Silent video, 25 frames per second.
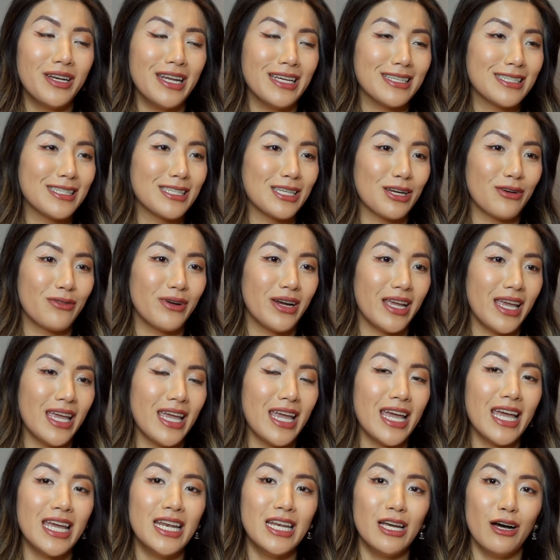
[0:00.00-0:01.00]

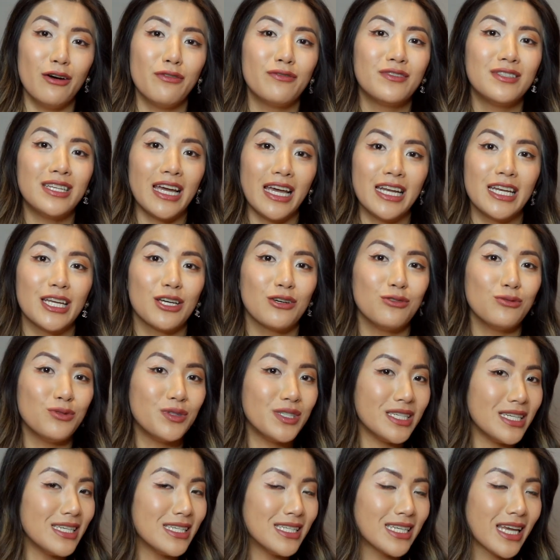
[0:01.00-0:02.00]
necessarily enough technical
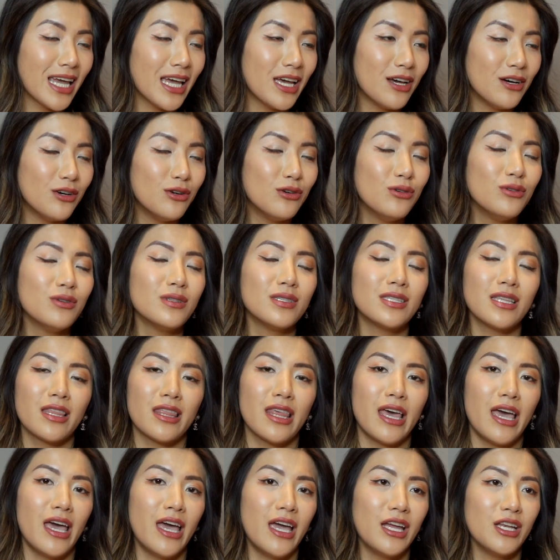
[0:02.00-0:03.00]
details,
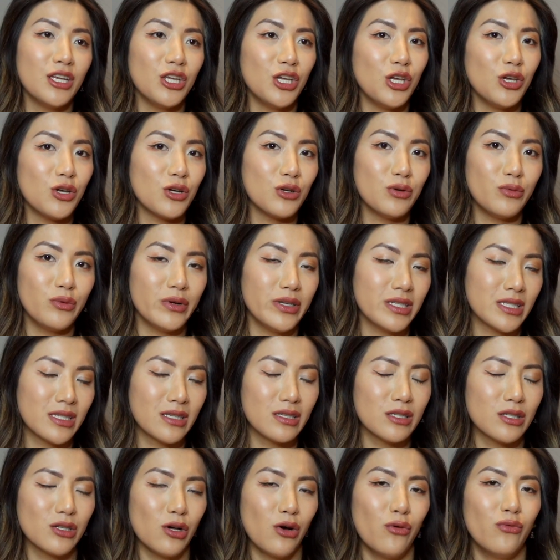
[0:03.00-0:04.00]
then you can always
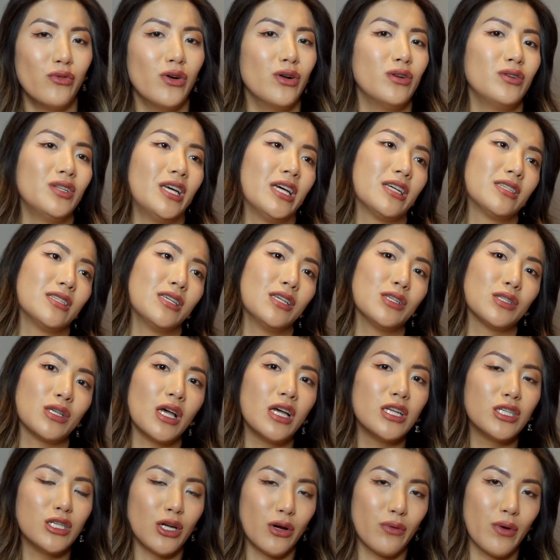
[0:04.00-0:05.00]
consult Rolex's
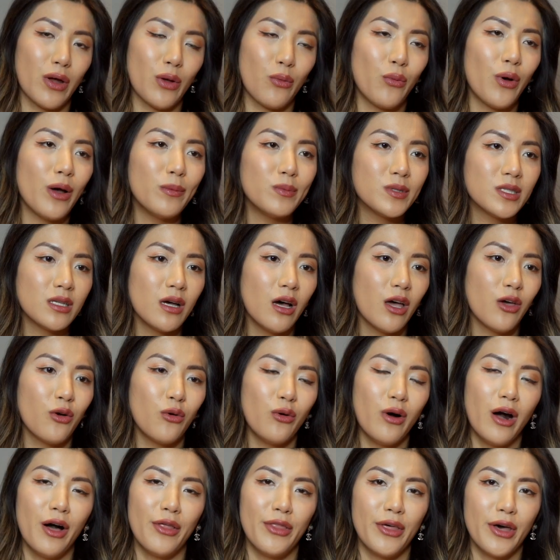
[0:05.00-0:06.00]
direct website
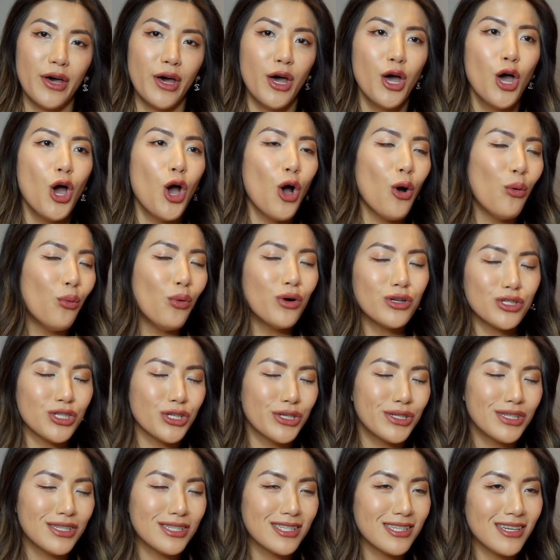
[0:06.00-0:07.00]
or other watch
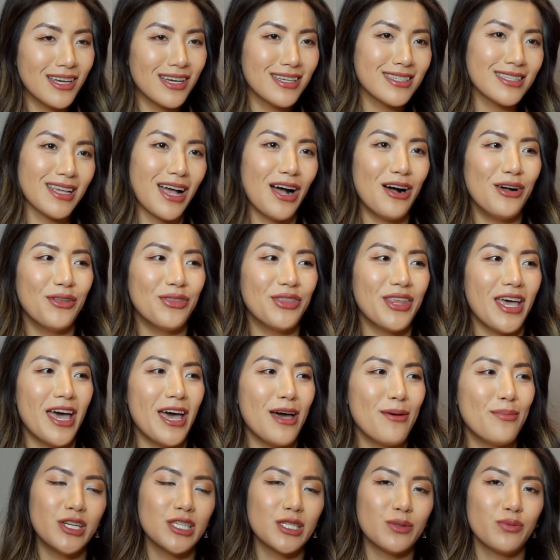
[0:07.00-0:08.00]
connoisseurs out
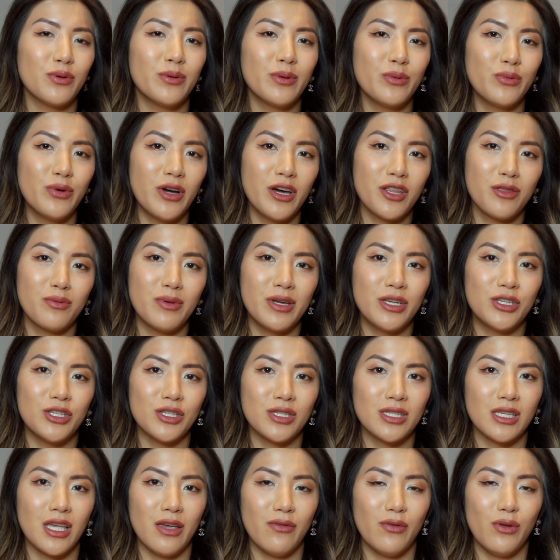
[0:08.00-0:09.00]
there. But it's probably worth me
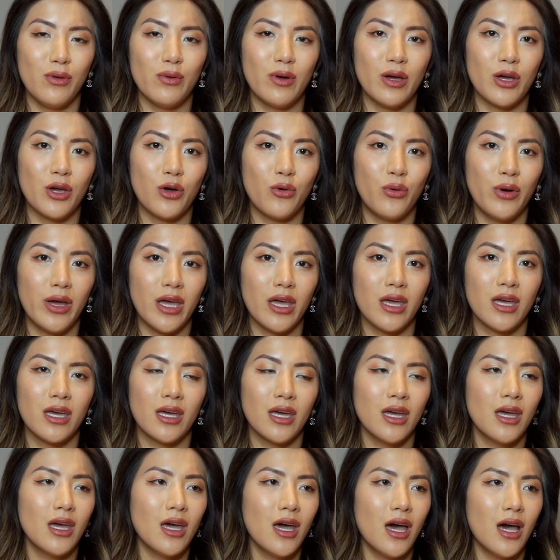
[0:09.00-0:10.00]
just giving you a quick
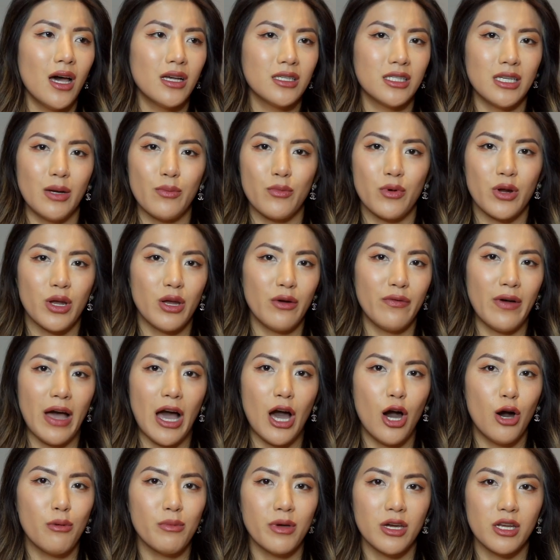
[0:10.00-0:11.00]
summary of
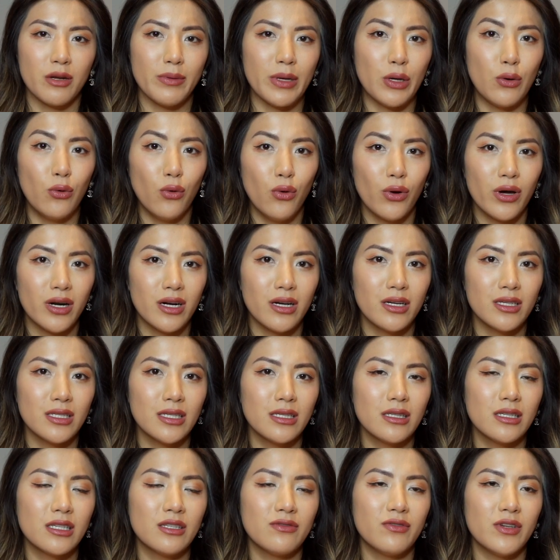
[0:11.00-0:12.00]
how I'm going to be
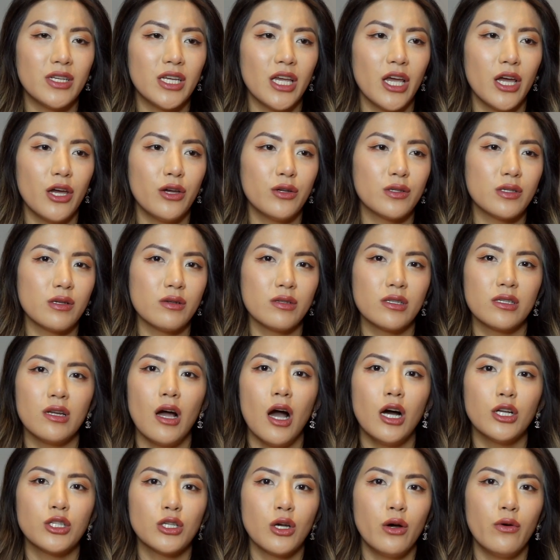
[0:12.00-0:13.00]
organizing this video. So I'll
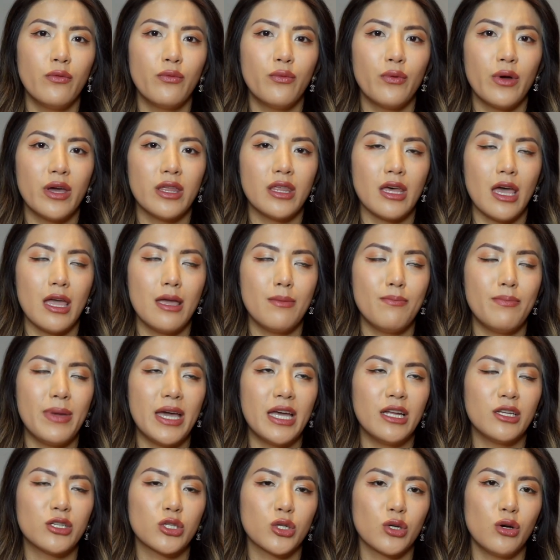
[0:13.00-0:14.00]
start off with a
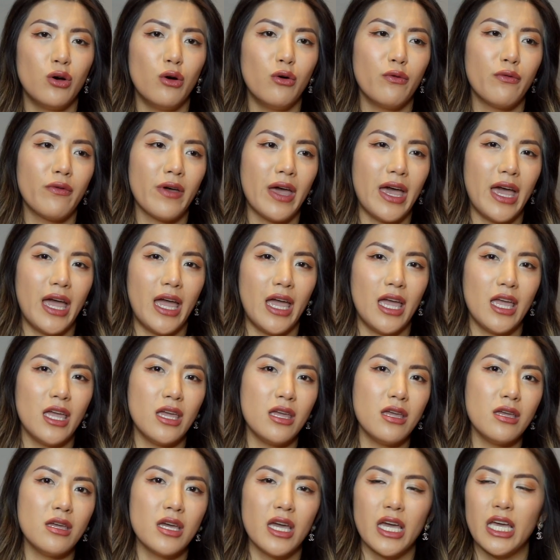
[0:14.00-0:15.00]
bit of
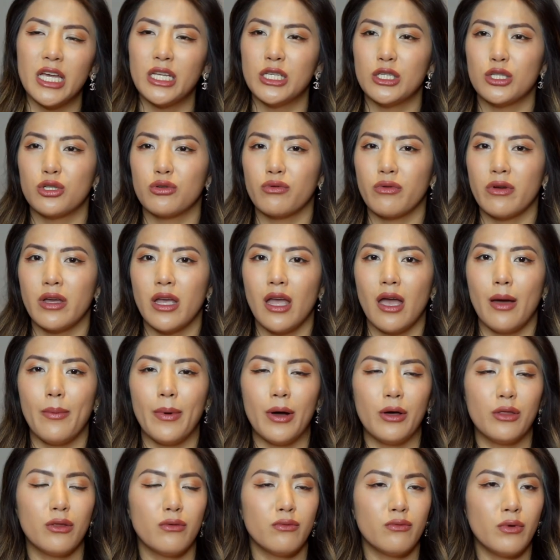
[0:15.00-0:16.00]
a history
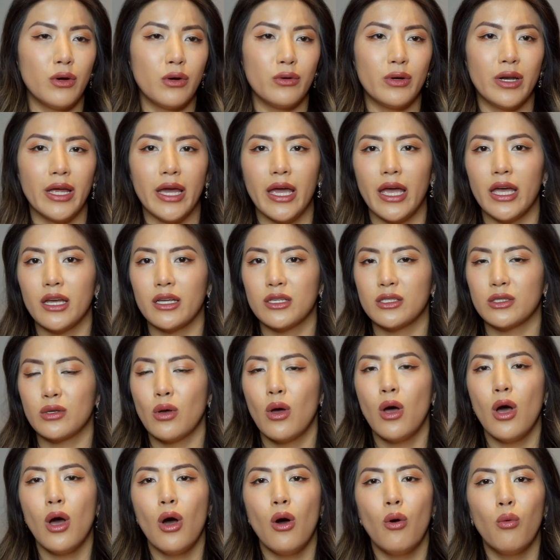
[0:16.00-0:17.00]
about the Rolex
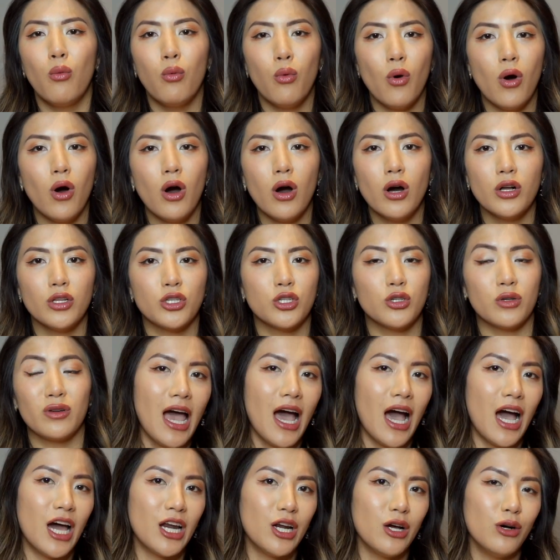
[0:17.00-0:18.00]
watch
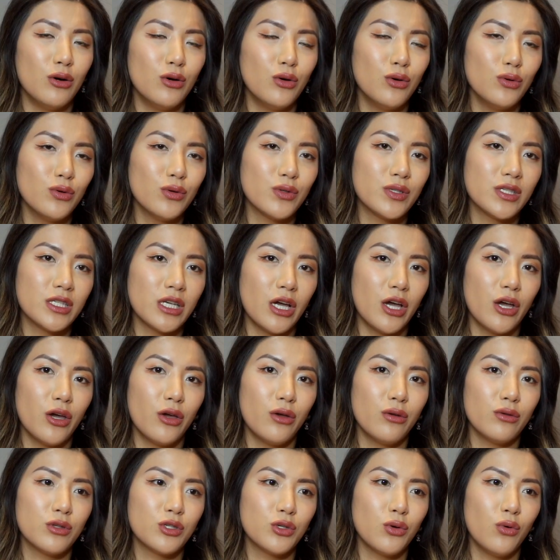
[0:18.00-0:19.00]
and I'll
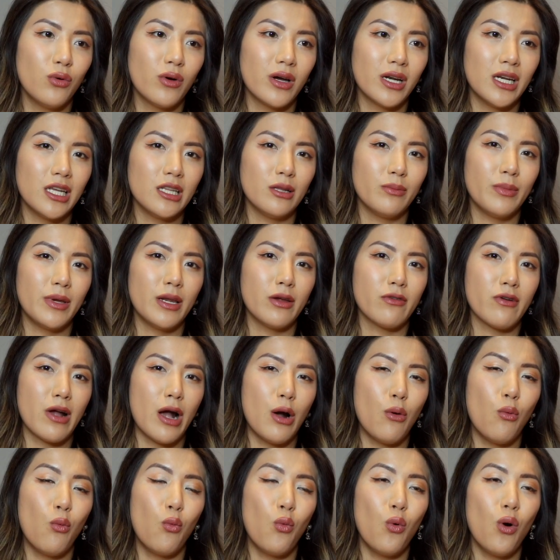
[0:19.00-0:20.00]
also talk a little bit
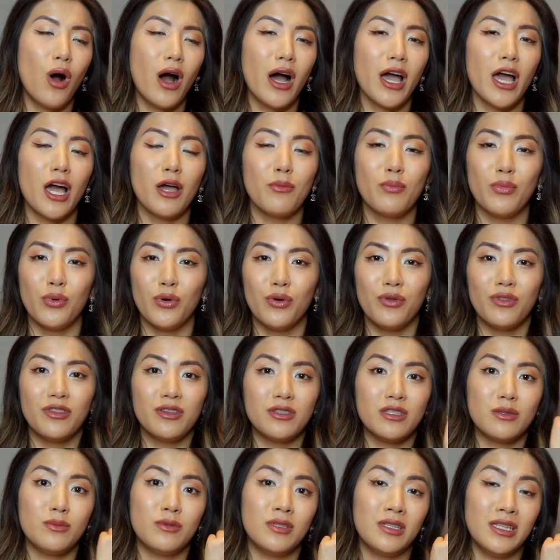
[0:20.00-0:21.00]
around why I bought
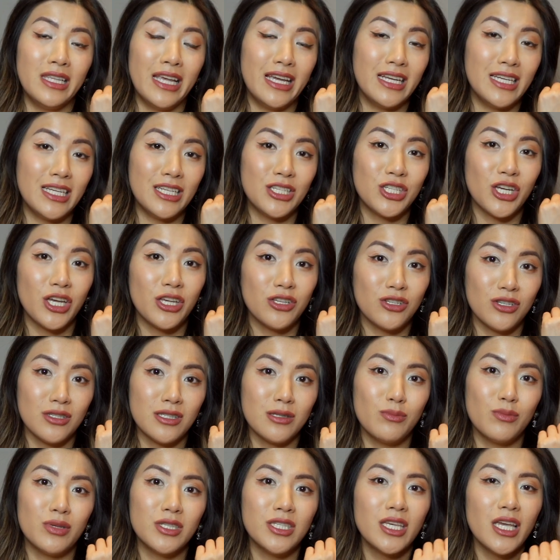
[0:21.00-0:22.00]
this Lady Date
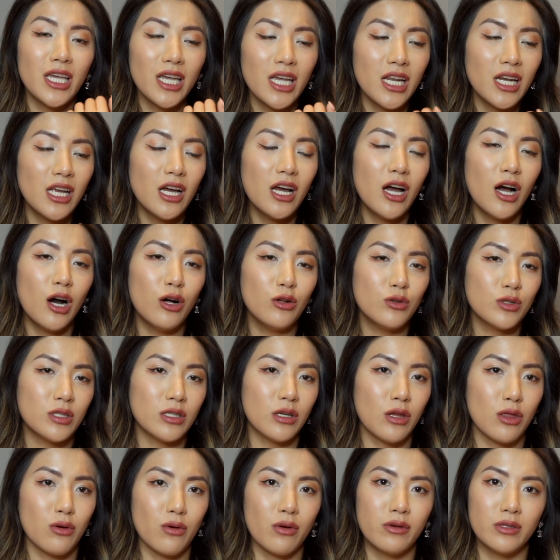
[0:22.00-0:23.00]
just in particular. I'll
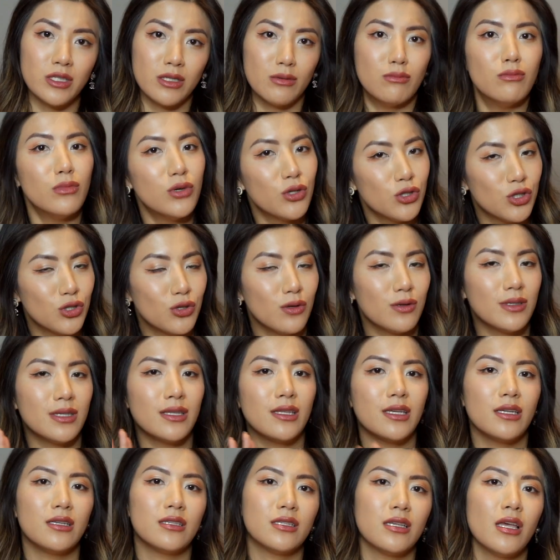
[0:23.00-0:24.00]
also throw in some mud shots and
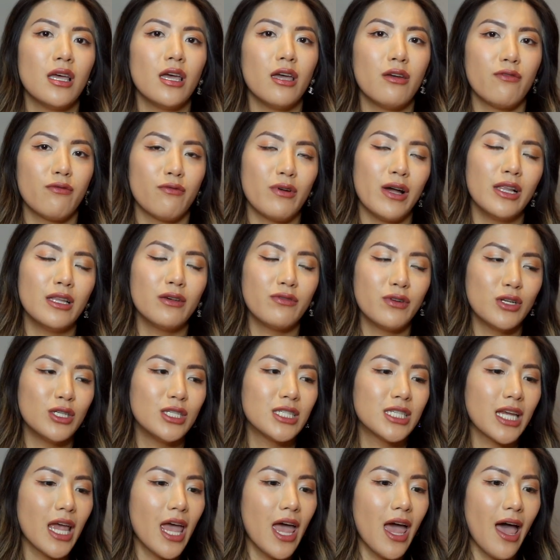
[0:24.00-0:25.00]
things if
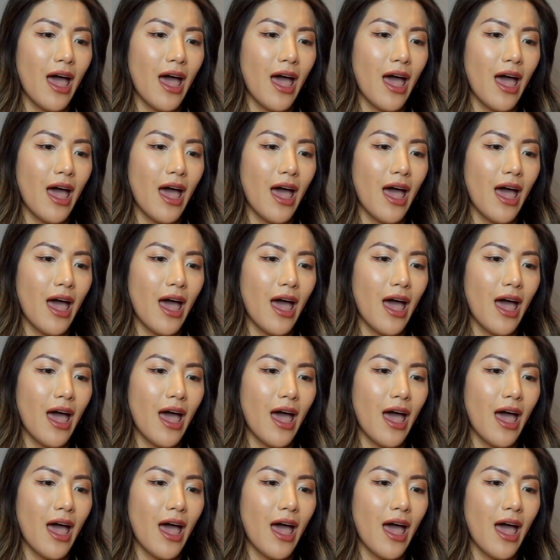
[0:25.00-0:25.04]
relevant